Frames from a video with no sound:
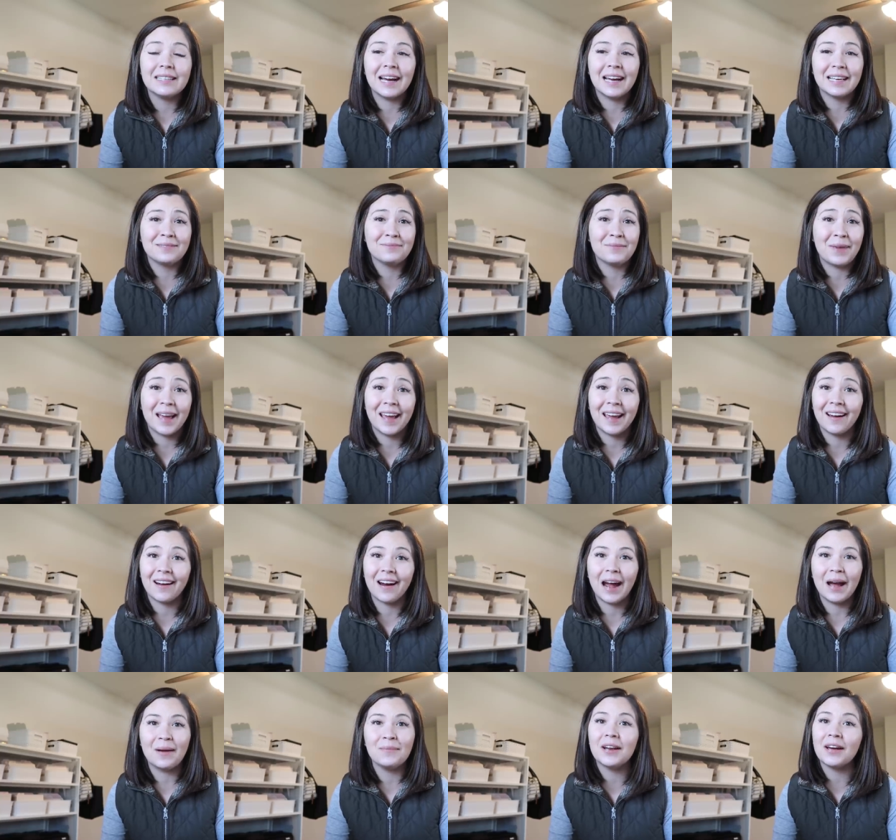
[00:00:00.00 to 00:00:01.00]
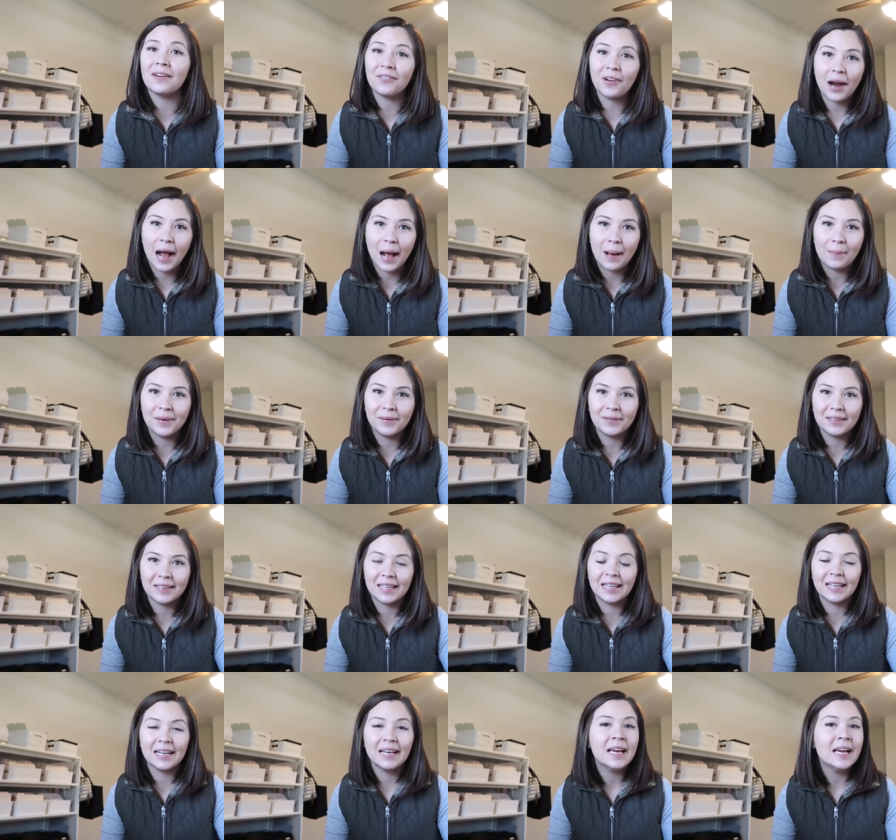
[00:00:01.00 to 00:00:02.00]
dyeing my hair. I'm never happy with
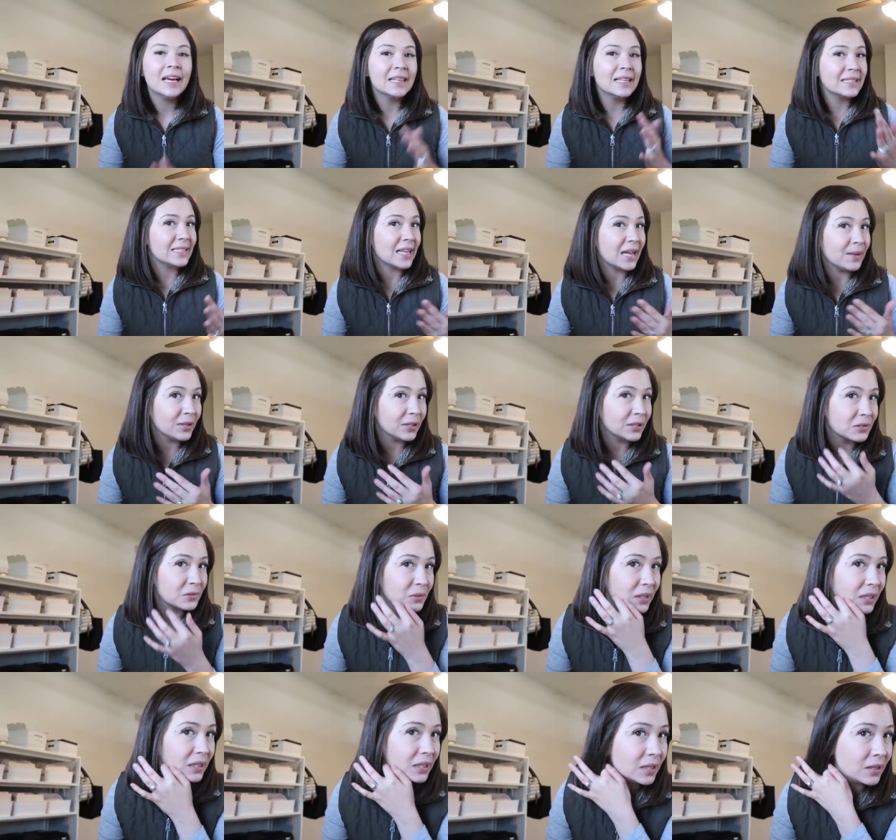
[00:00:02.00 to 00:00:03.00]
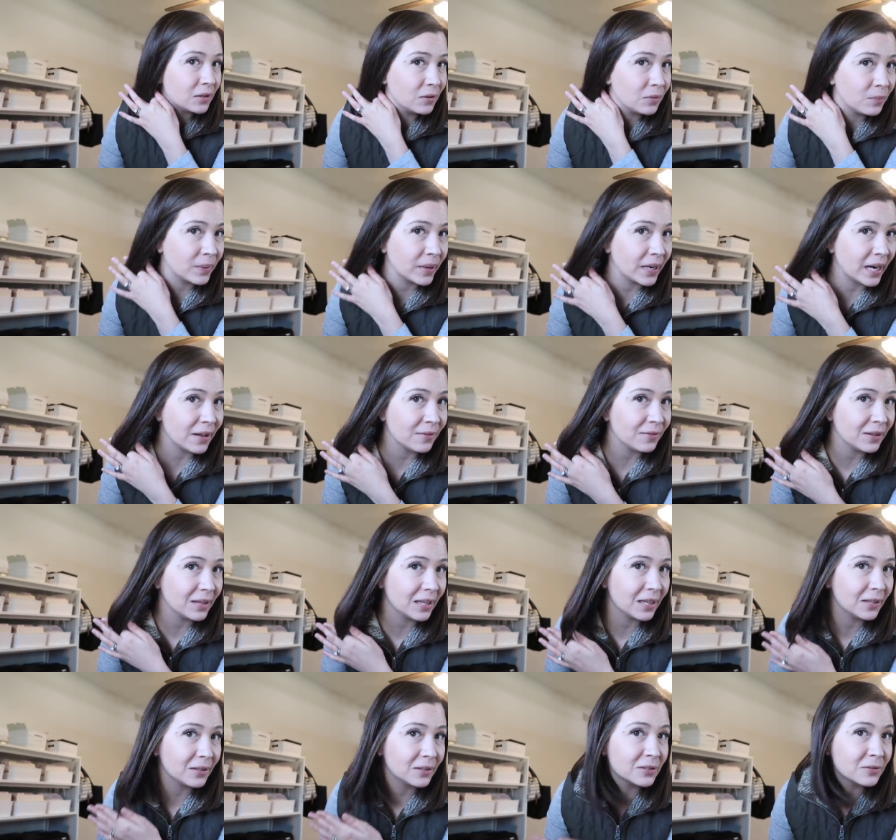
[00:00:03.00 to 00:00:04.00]
it. This time it looks really cute, but I feel
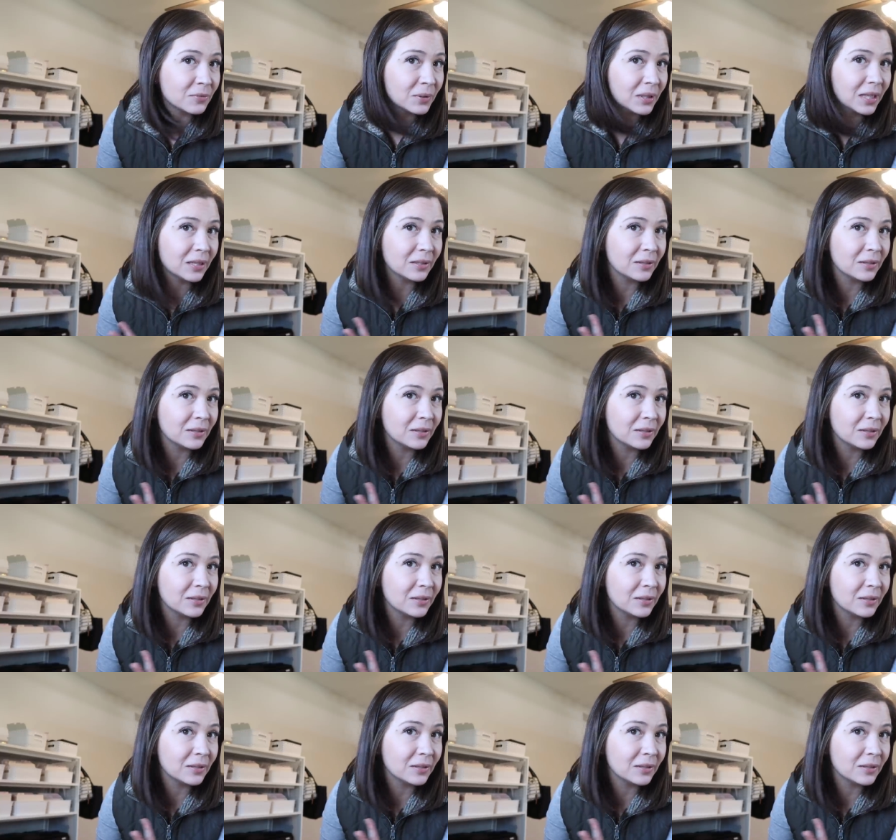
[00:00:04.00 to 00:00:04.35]
like it looks really